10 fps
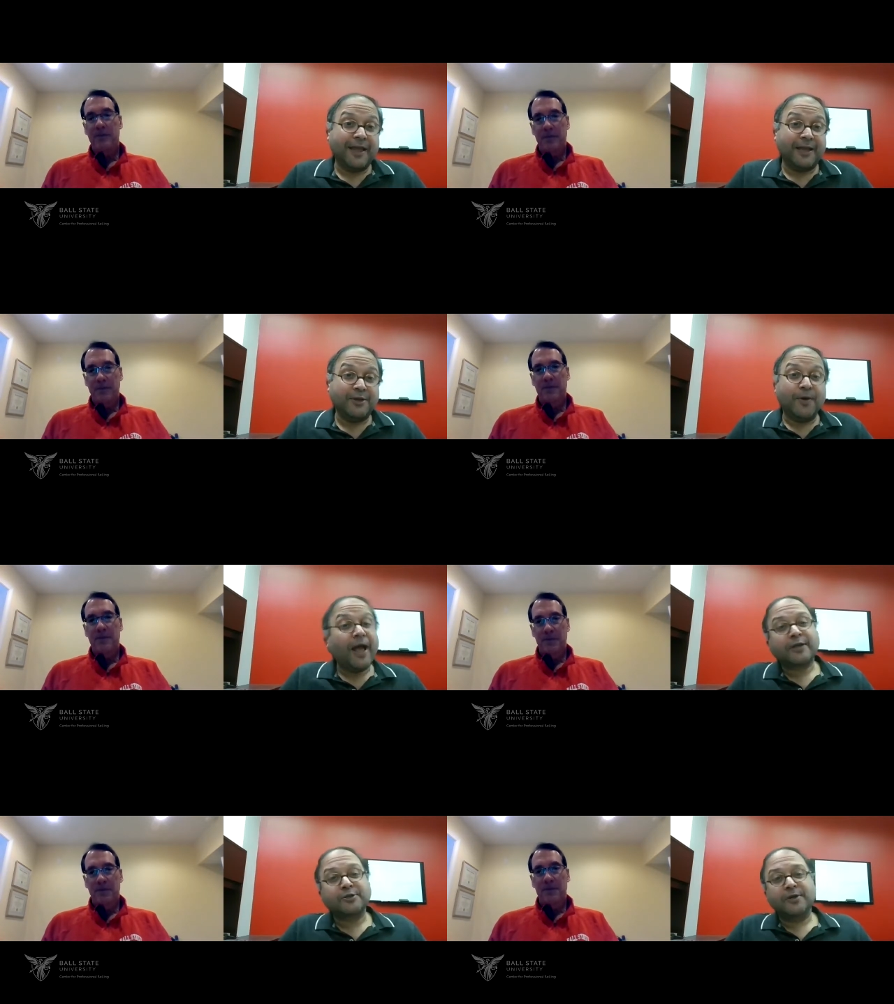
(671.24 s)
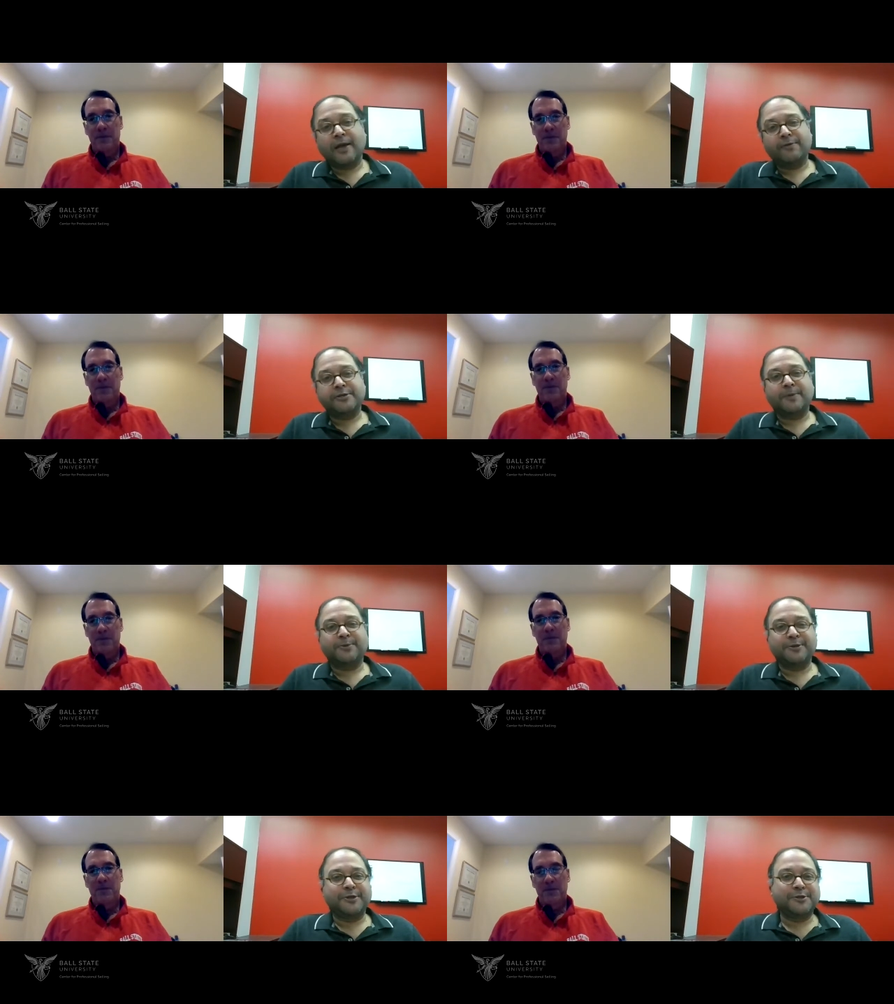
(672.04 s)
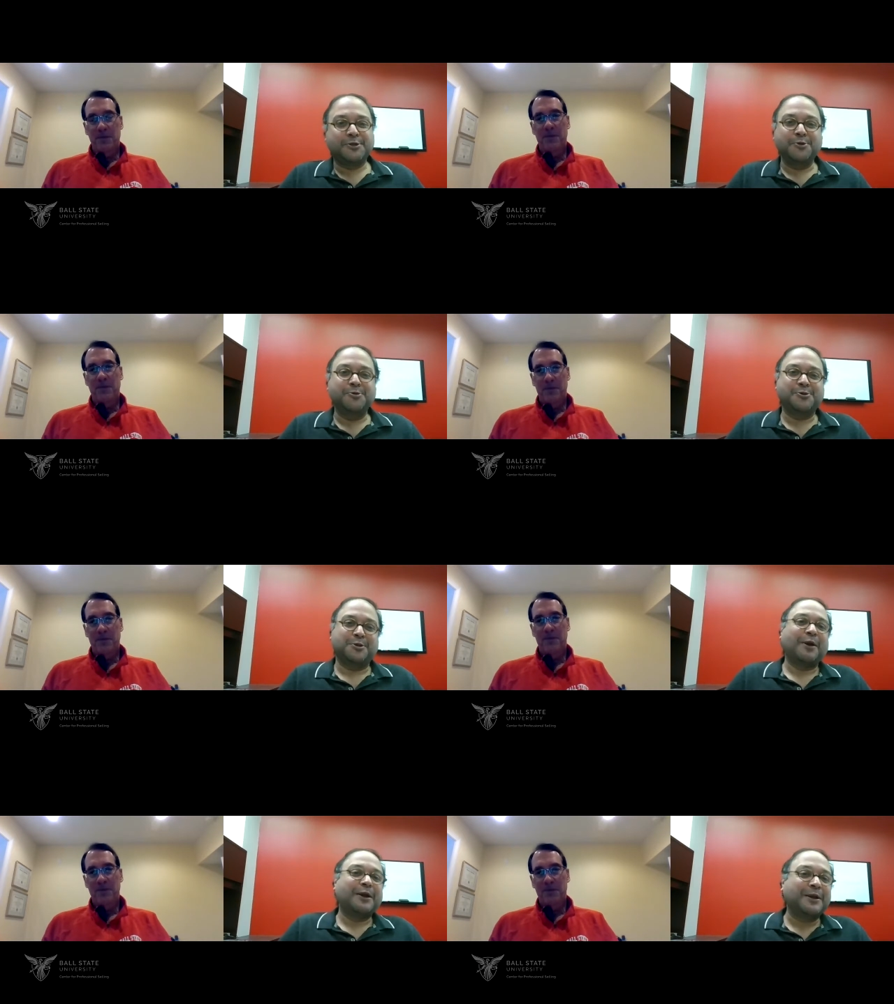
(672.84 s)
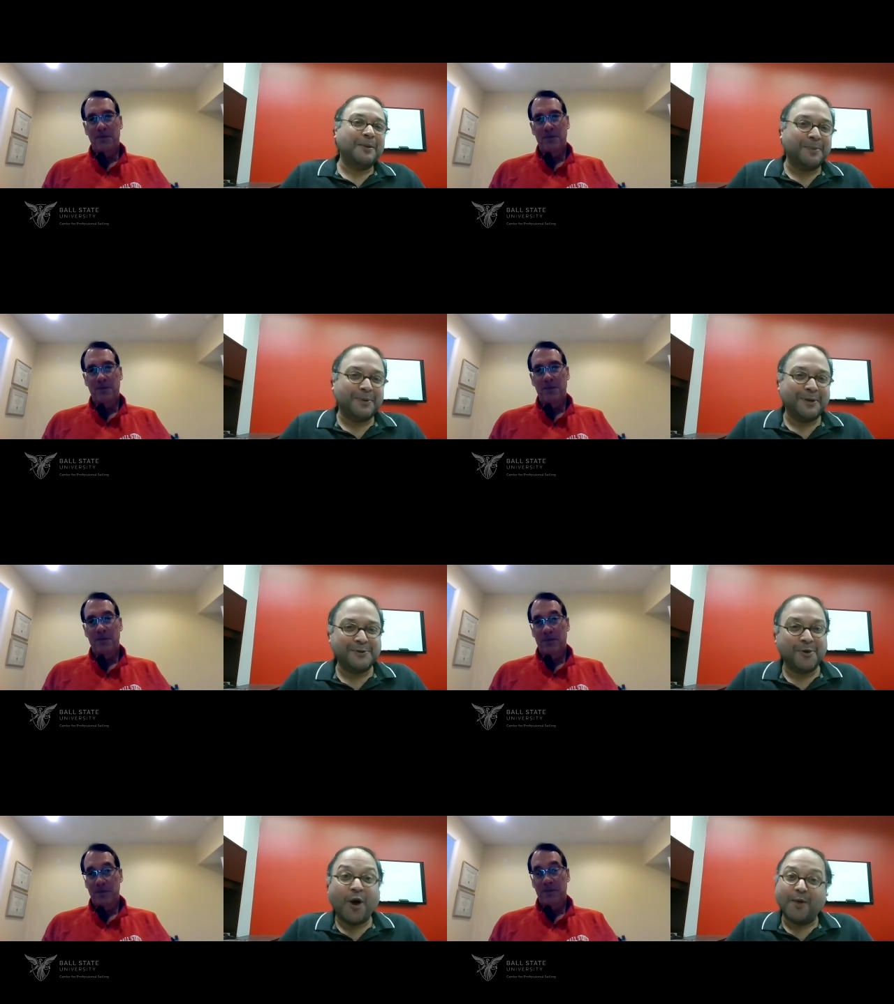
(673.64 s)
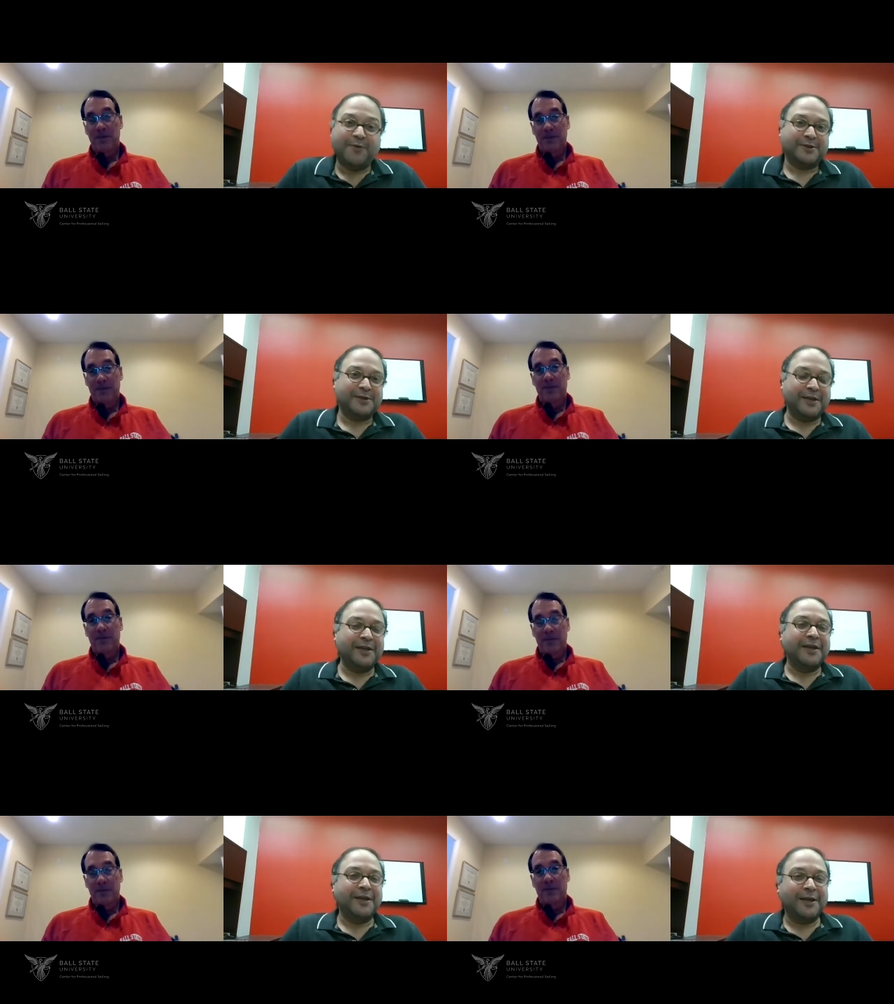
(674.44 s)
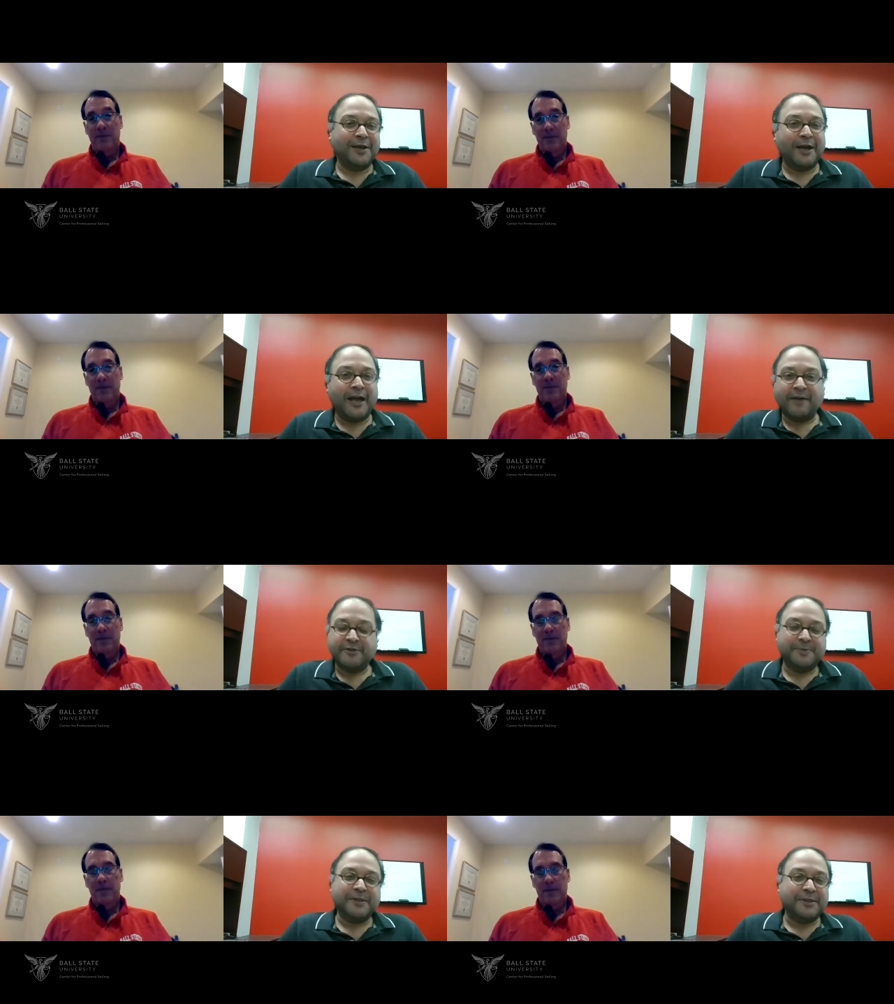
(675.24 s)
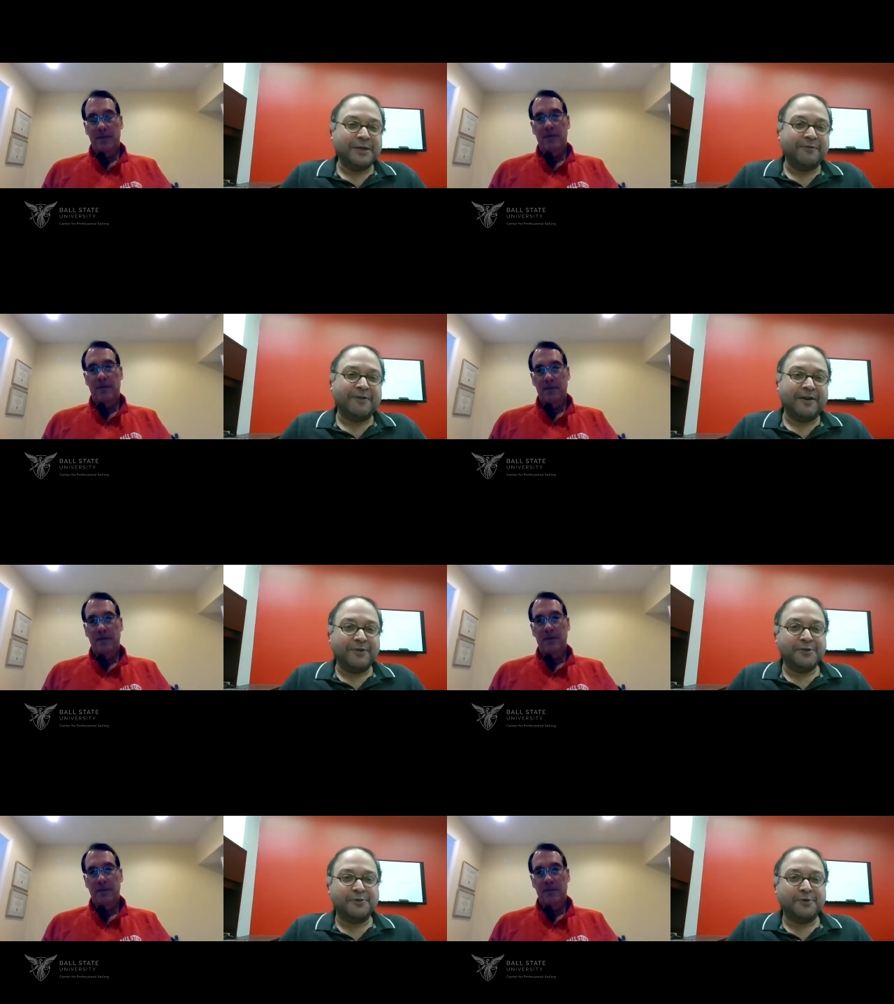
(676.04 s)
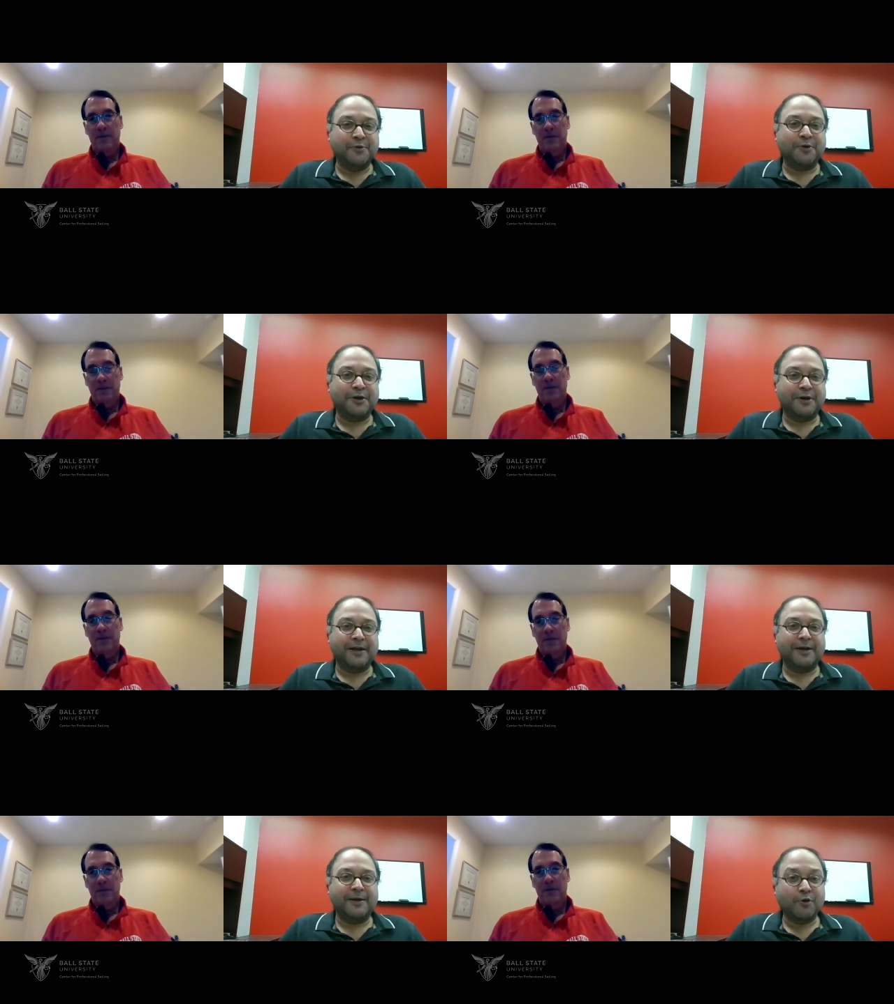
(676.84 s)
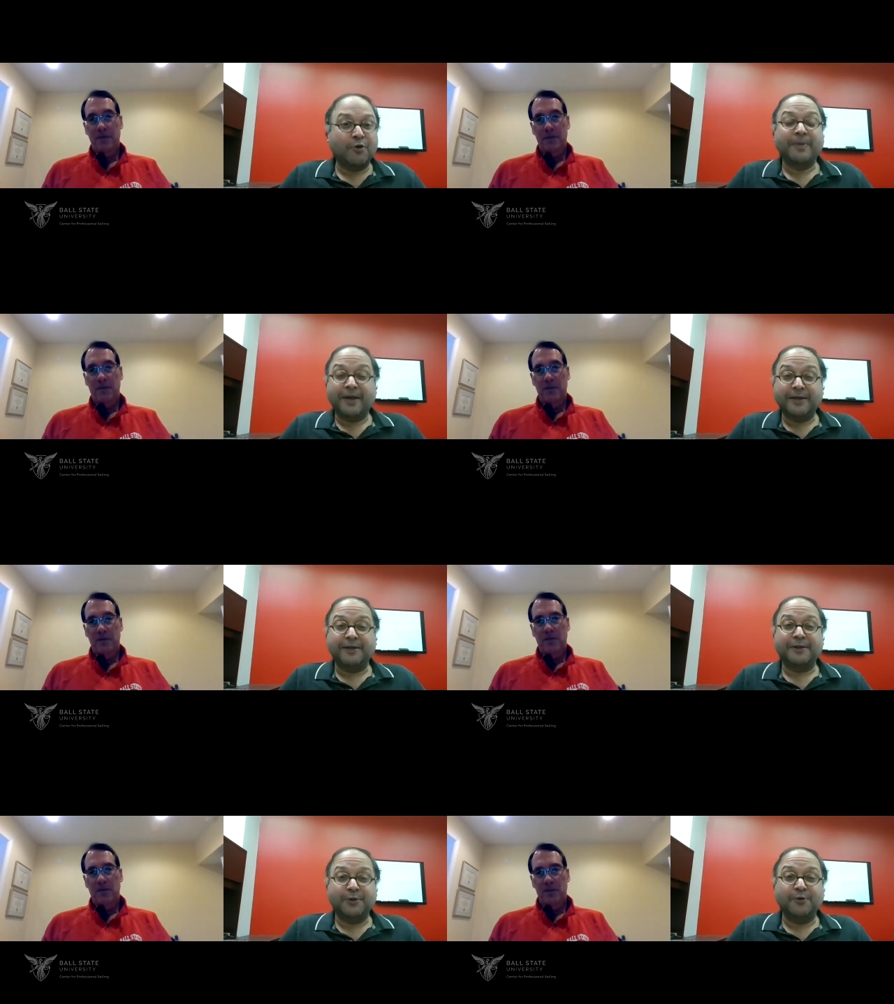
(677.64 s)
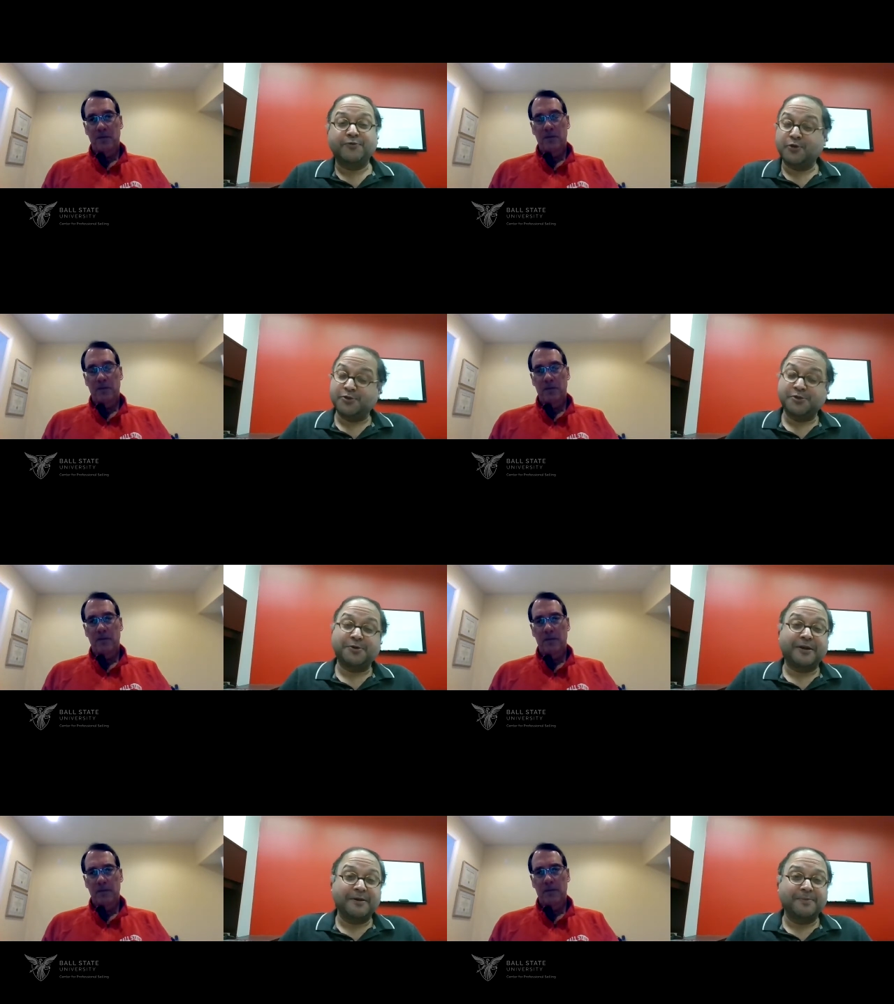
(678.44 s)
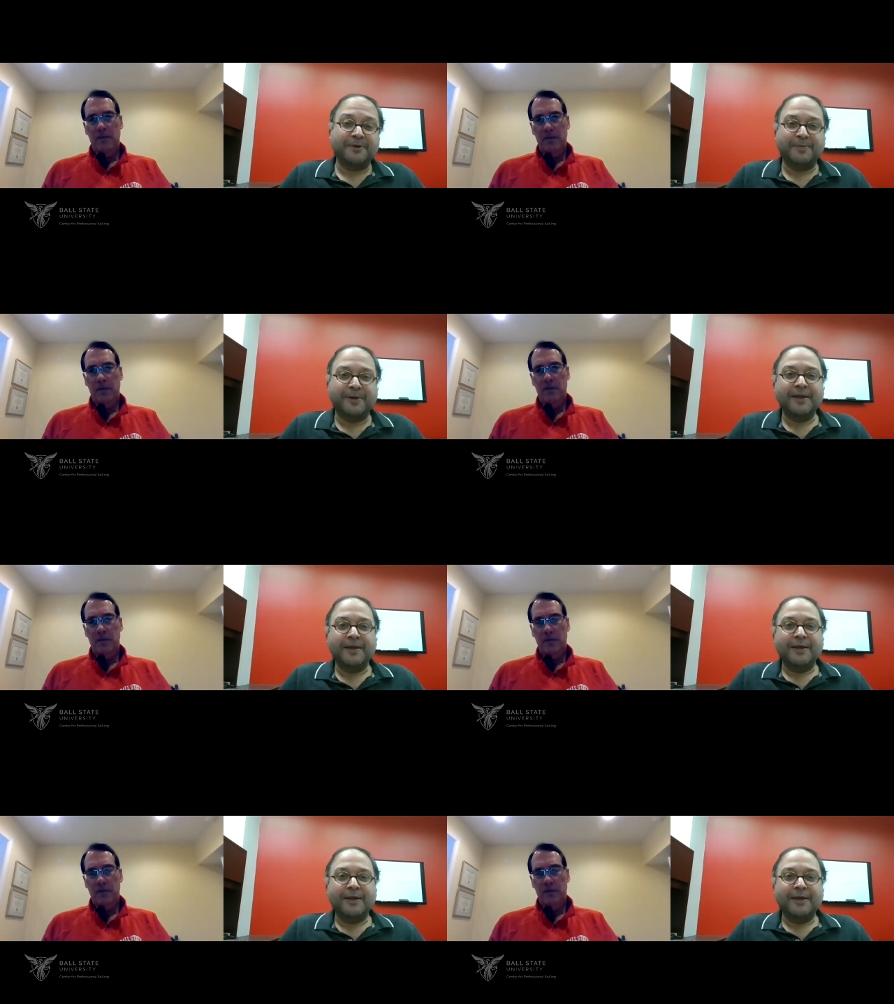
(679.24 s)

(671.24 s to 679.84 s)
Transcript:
Speaker 1: and you actually have a chapter that says choose the right company so obviously uh, having spent 35 years with cook uh, cook medical you've chosen the right company but